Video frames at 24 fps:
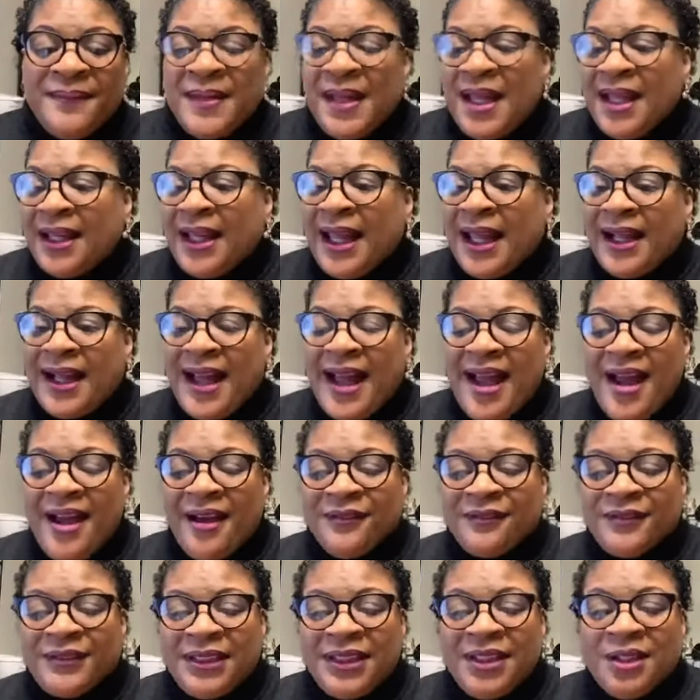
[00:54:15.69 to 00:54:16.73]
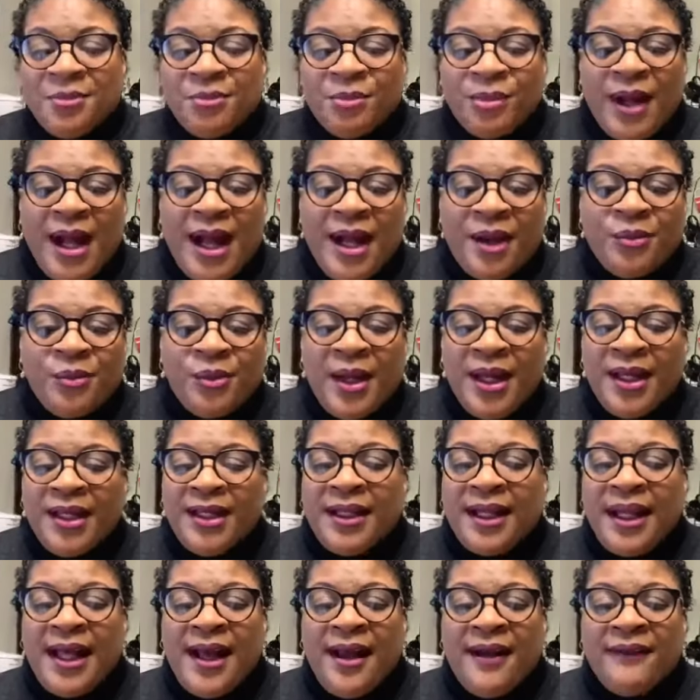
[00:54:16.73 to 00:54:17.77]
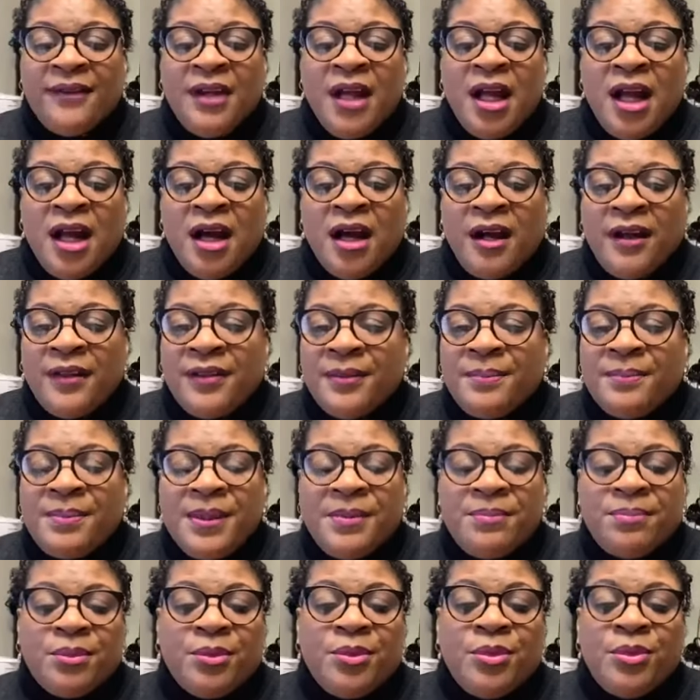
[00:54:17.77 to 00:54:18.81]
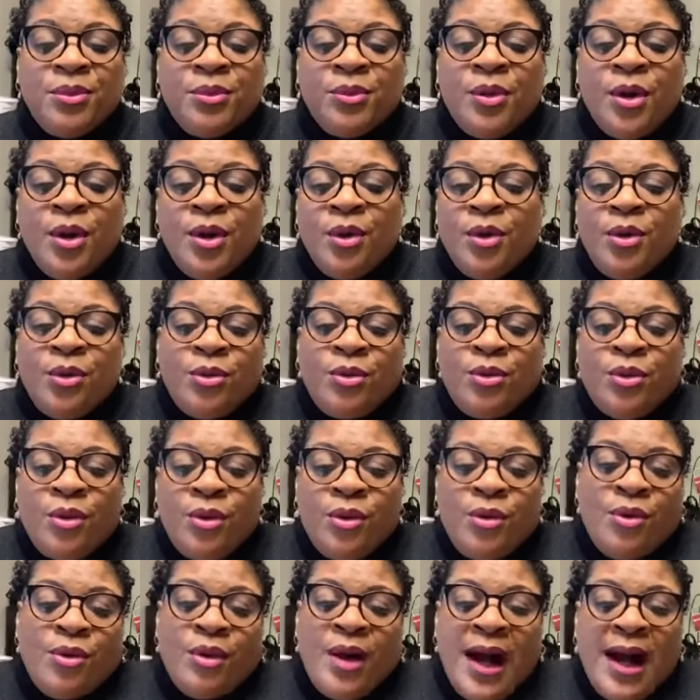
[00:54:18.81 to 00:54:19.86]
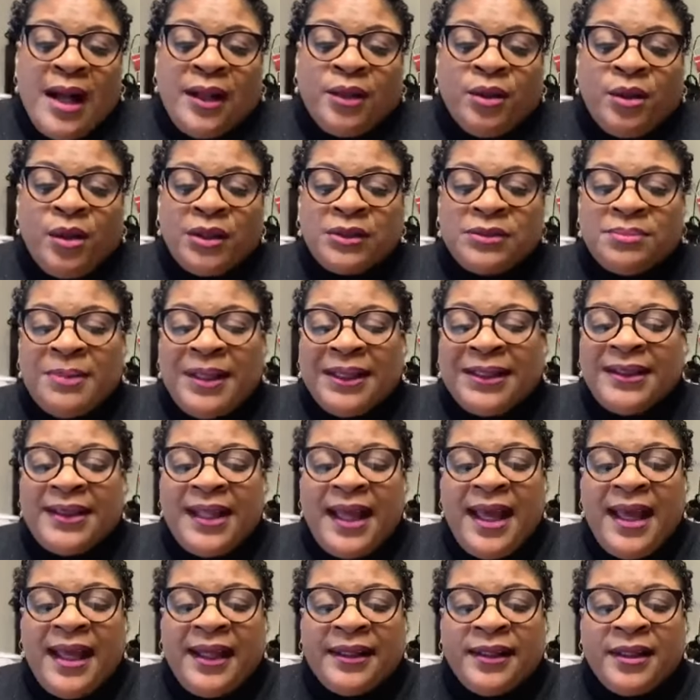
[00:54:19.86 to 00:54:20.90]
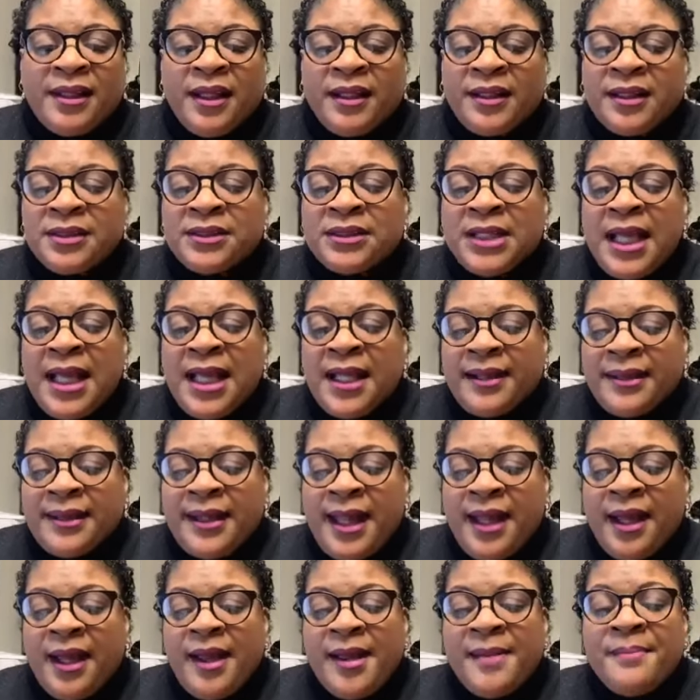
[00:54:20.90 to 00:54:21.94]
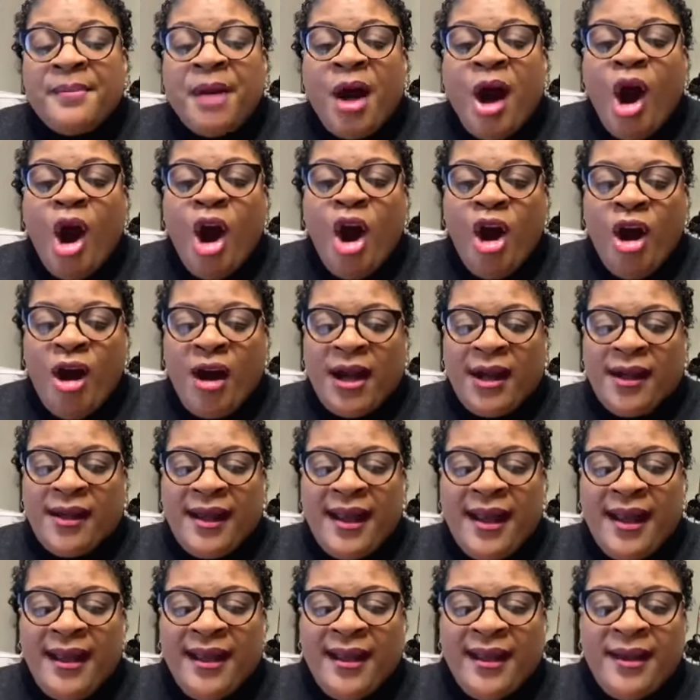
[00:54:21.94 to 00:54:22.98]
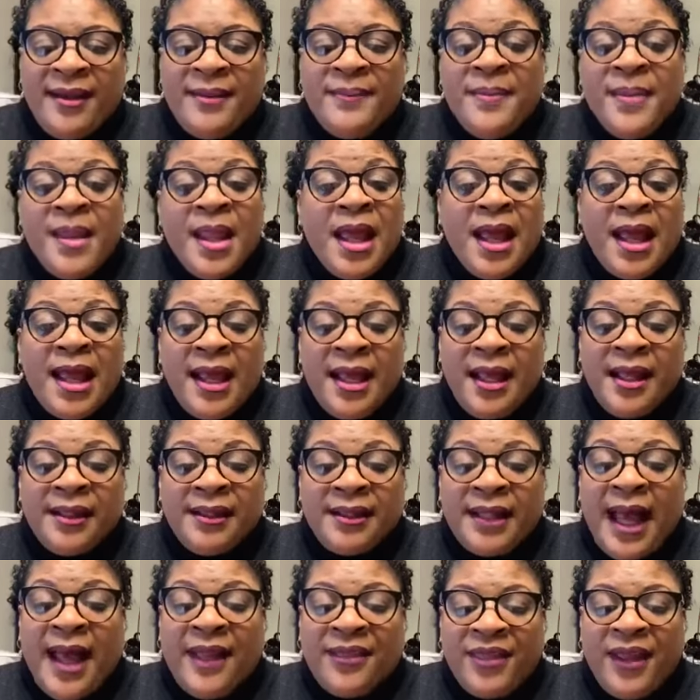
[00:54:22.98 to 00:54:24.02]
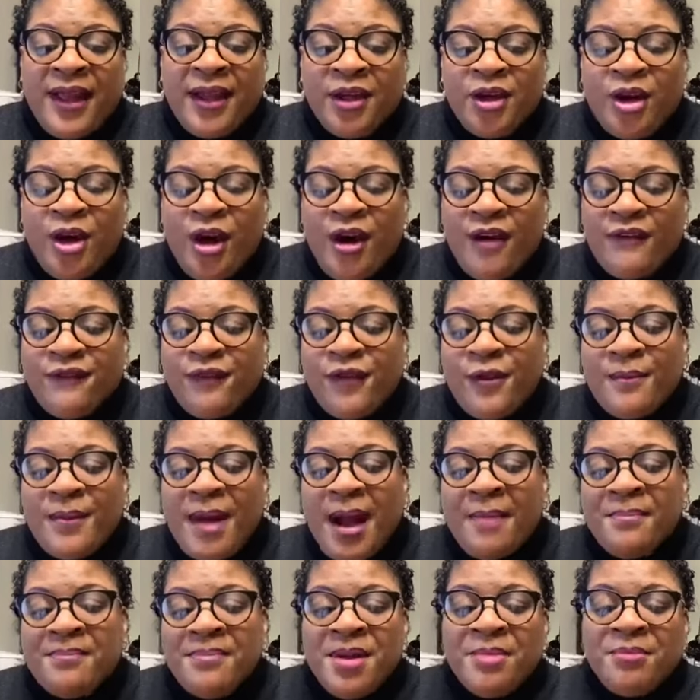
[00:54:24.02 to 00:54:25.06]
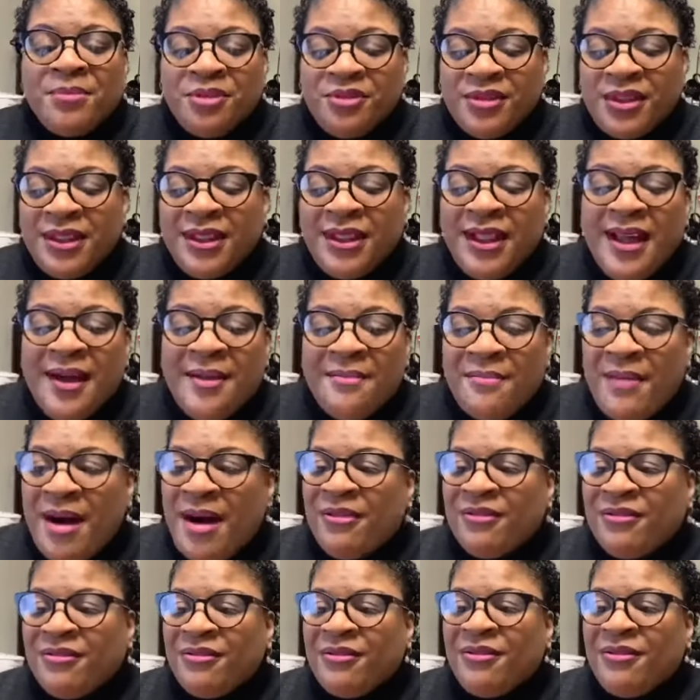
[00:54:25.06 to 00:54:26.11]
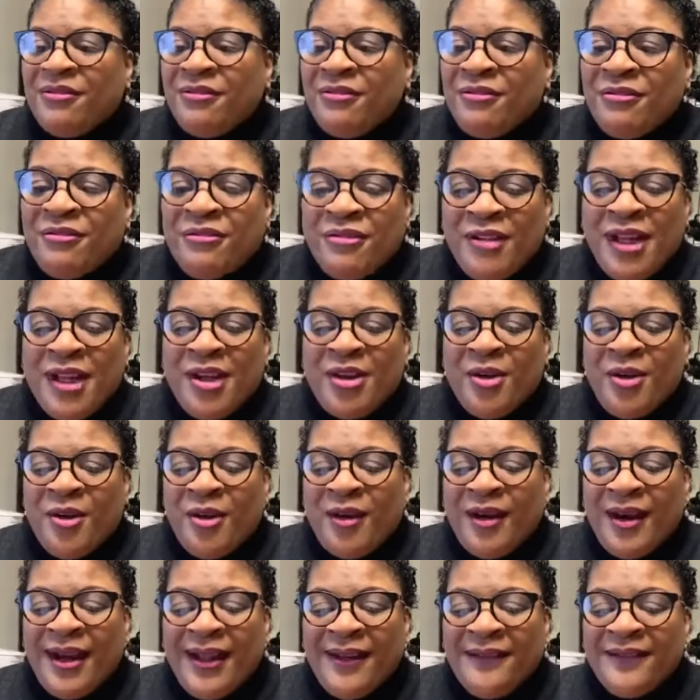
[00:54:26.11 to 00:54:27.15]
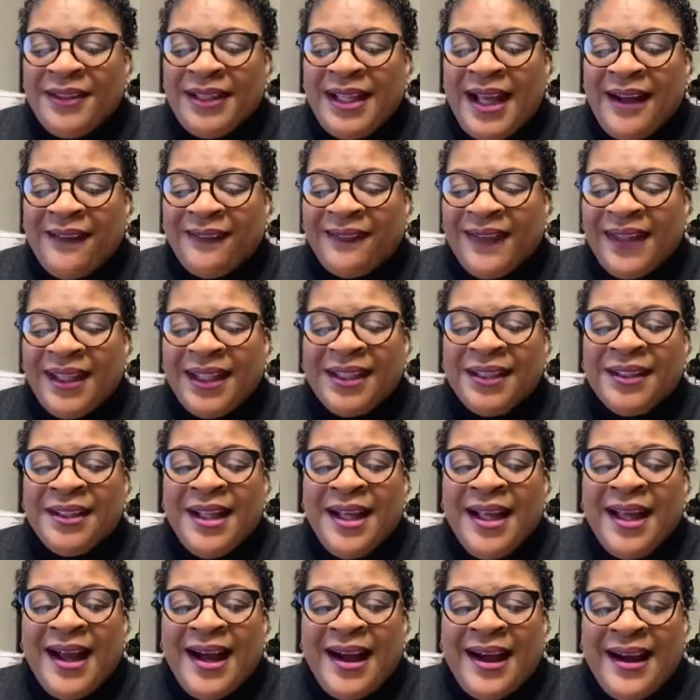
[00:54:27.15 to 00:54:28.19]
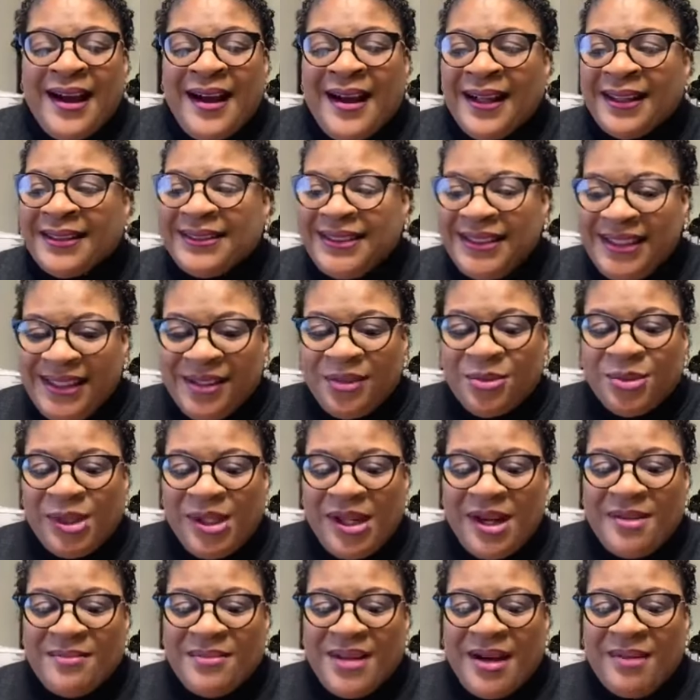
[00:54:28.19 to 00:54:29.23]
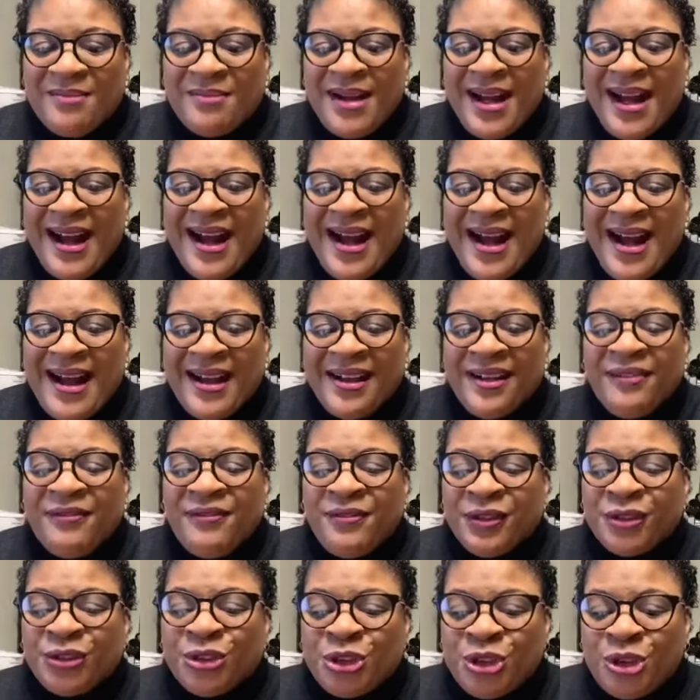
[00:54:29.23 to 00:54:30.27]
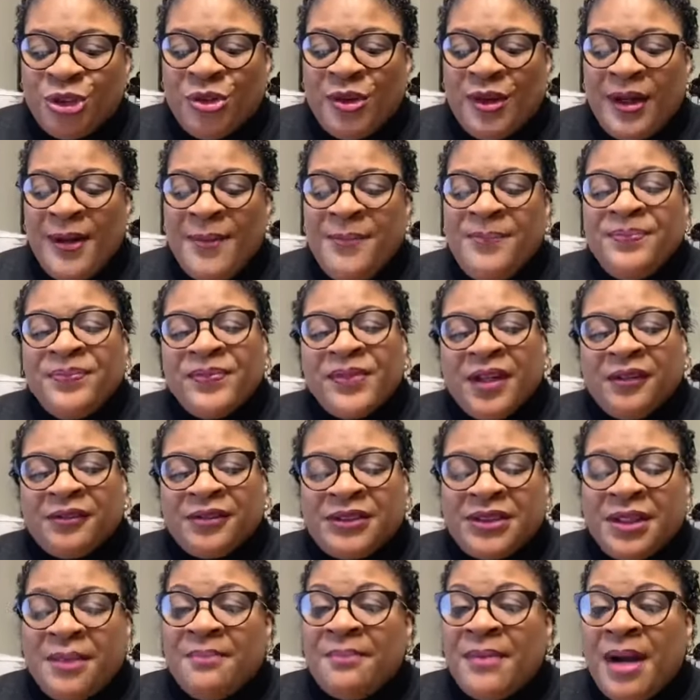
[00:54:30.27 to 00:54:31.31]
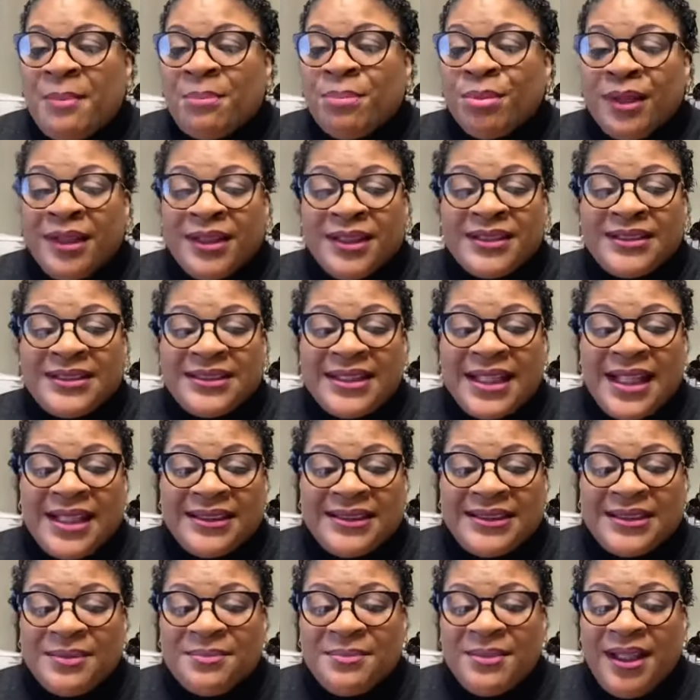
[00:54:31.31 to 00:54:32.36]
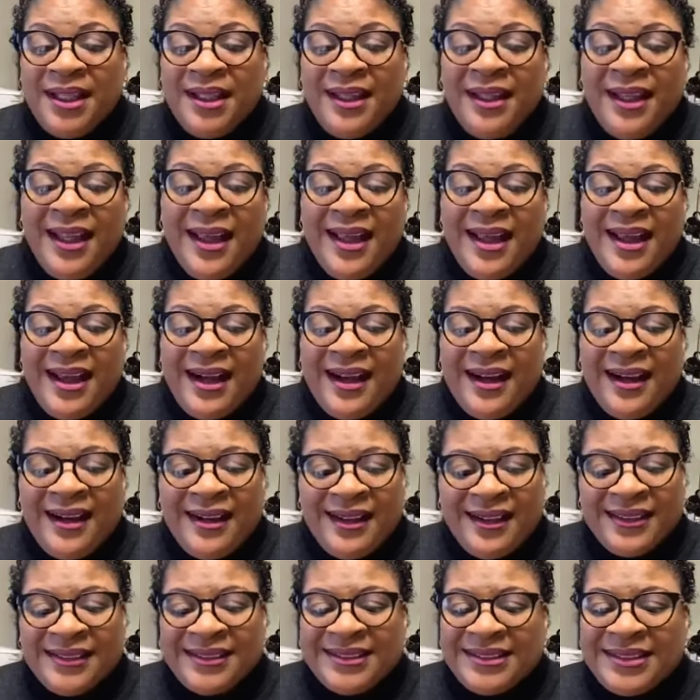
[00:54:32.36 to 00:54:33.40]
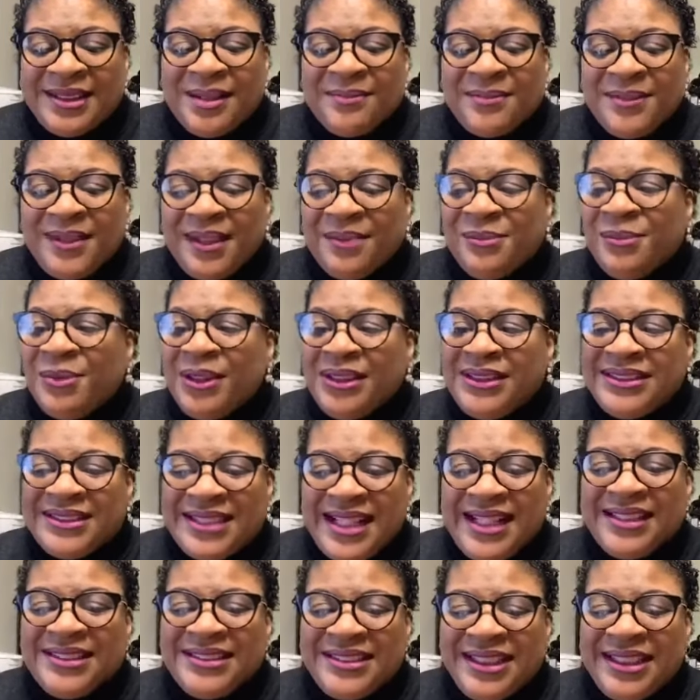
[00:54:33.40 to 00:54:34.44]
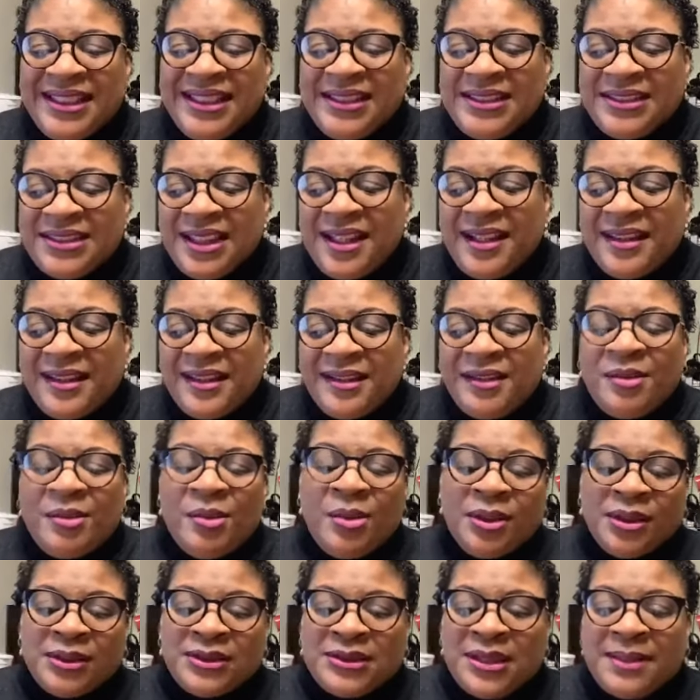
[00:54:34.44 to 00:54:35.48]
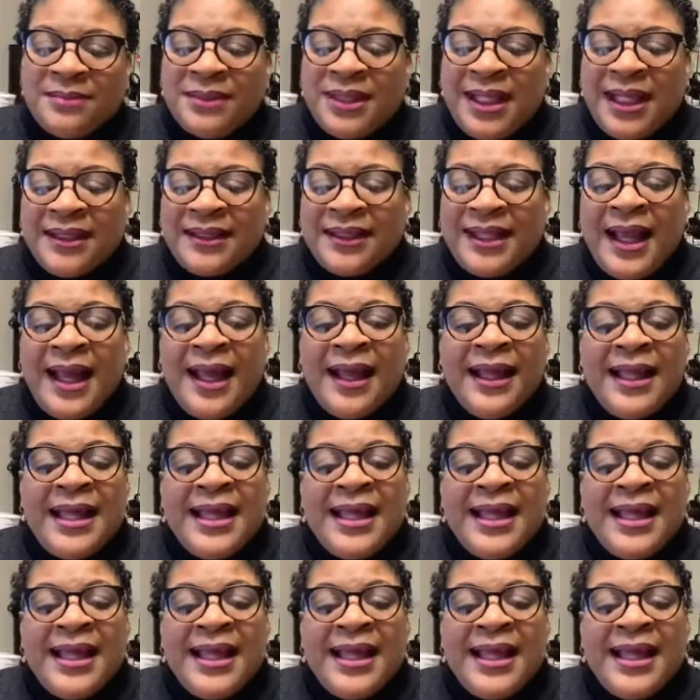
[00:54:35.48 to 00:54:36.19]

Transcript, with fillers: Like I have Deacon Brian Wade and I have other people who who who I lost my dad and others, they're in my heart, and and I thank God for my memory, my recall. Every now and then, uh, a tear will come out my eye for joy of something my brother said to me, uh, uh, something we say to each other, or something like that.